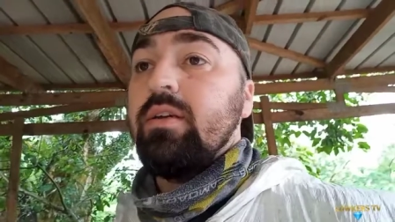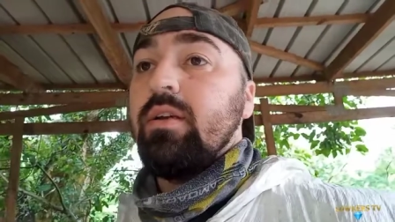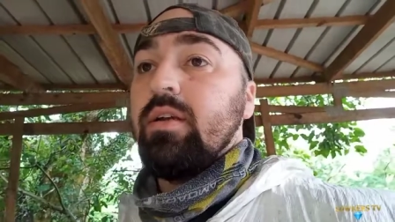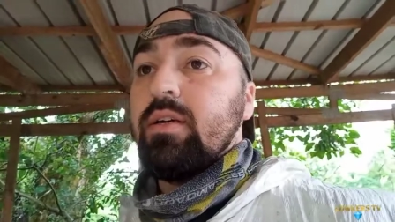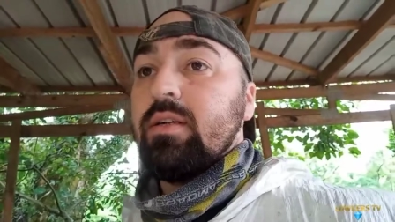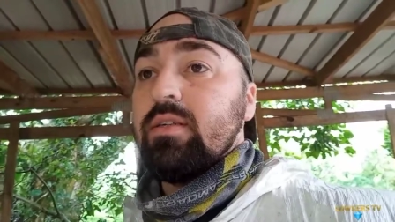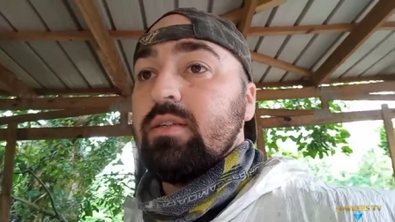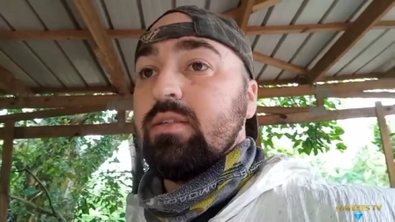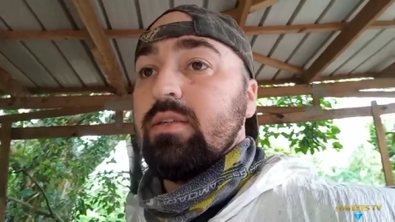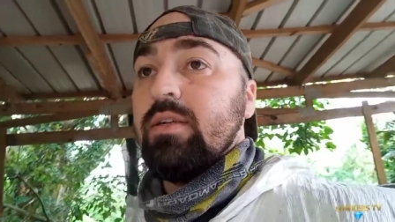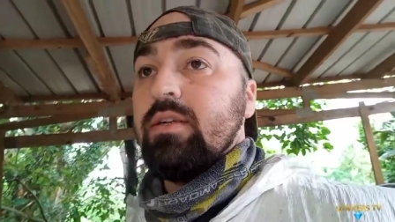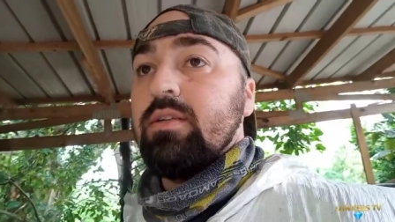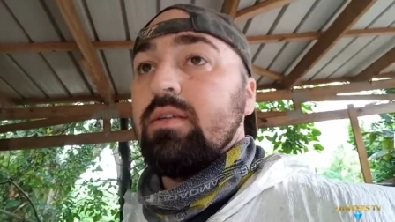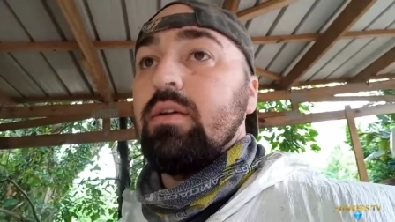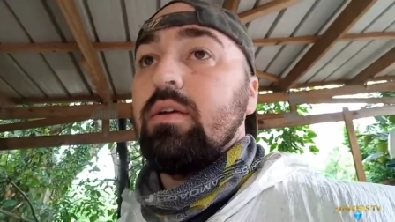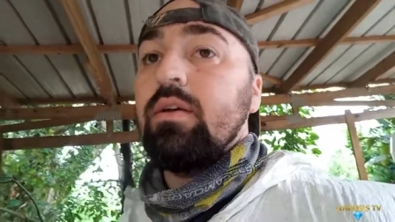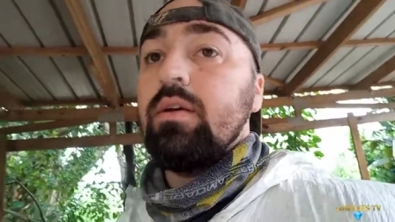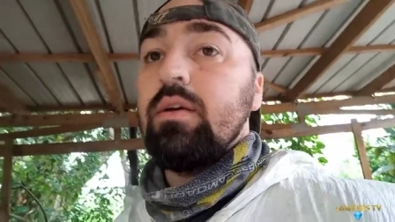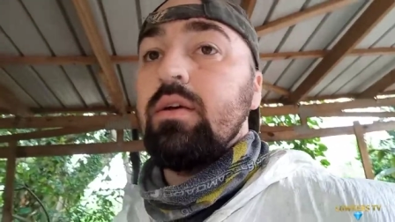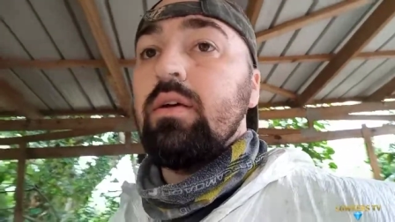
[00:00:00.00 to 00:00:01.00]
like I said,
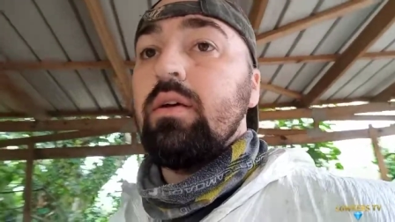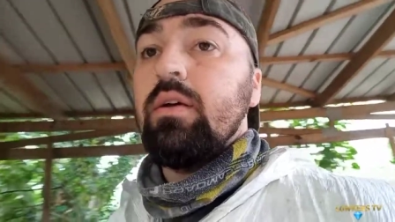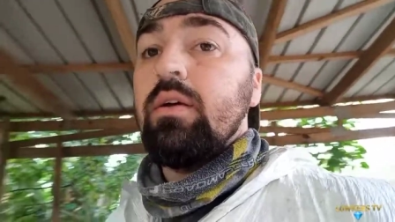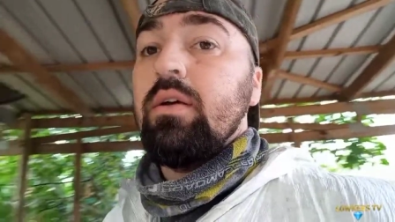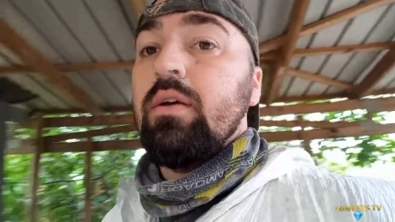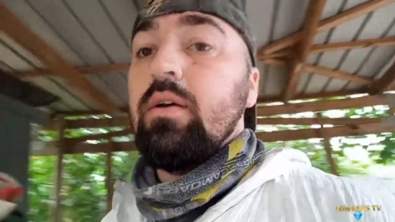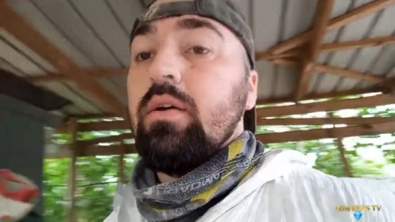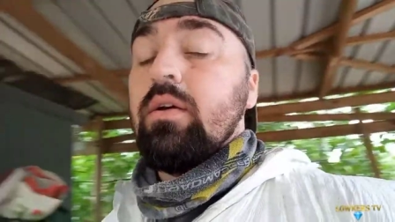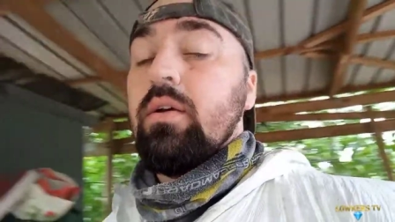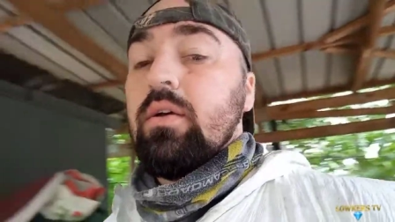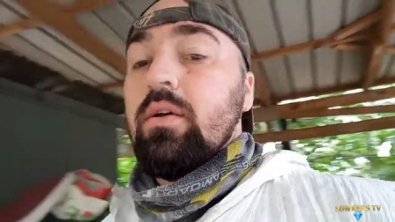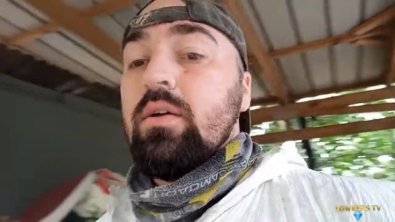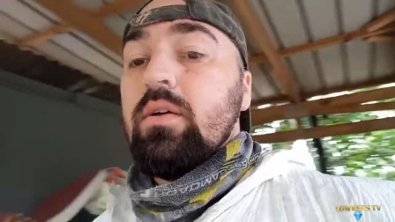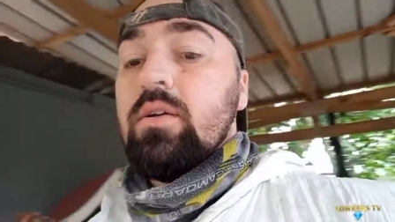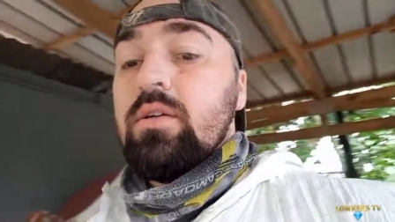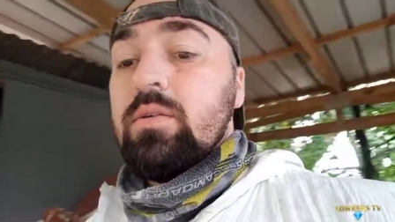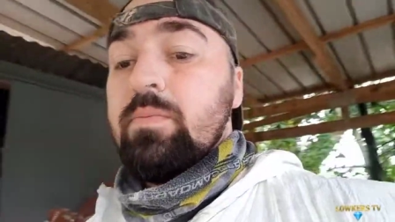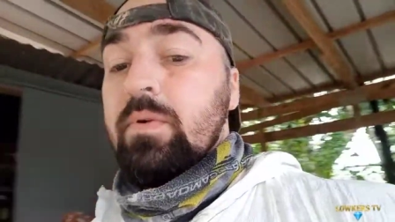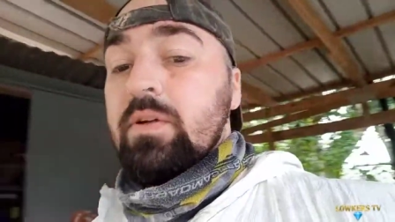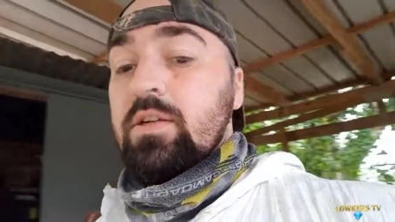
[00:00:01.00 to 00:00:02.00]

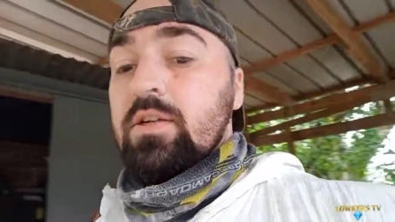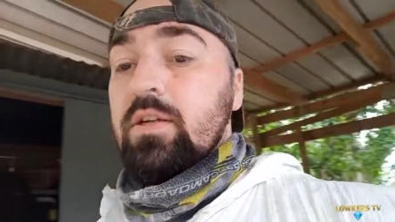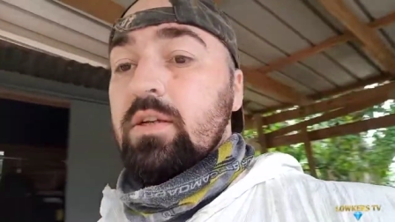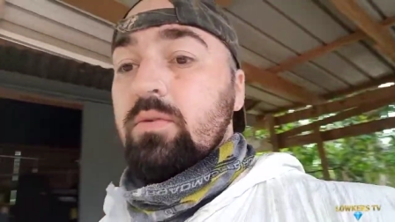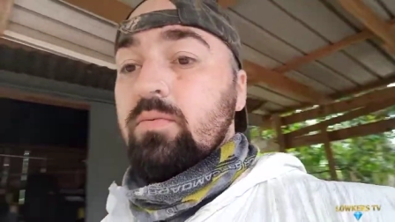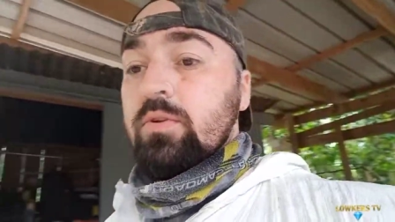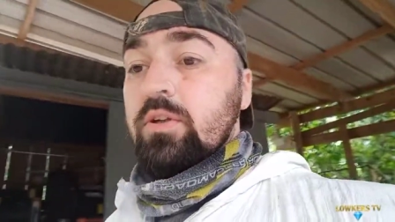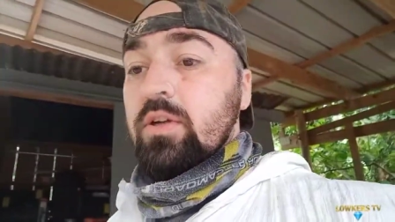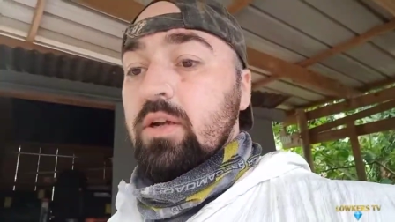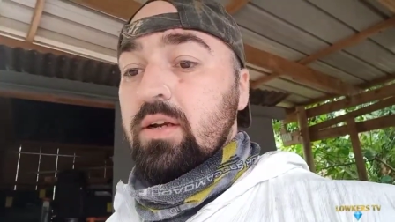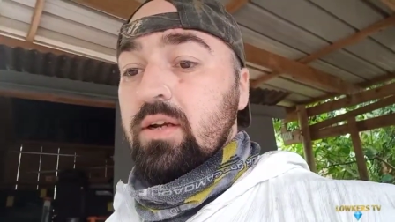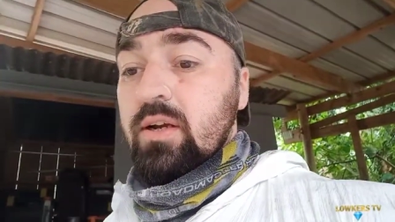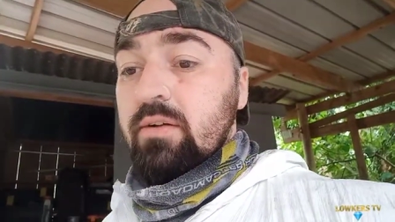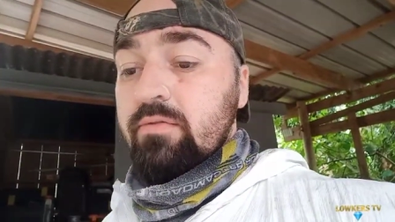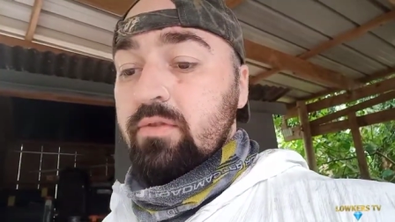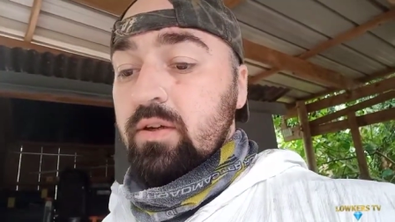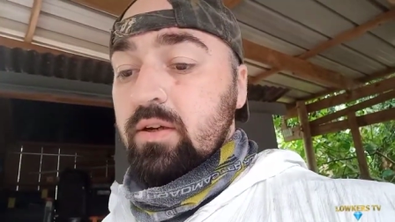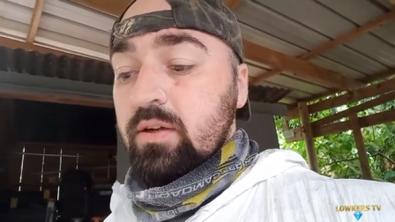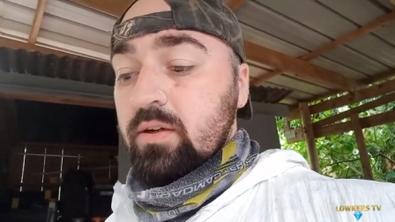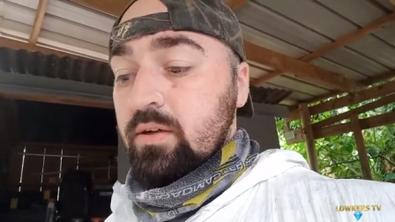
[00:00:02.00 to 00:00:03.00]
especially when you don't have
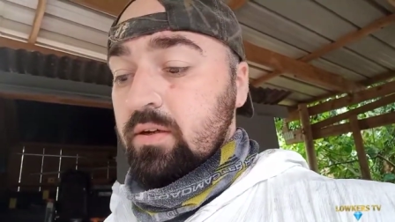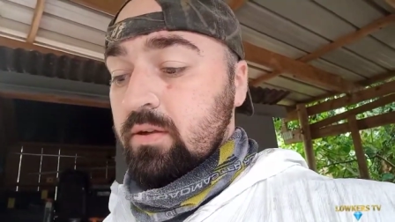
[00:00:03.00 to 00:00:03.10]
the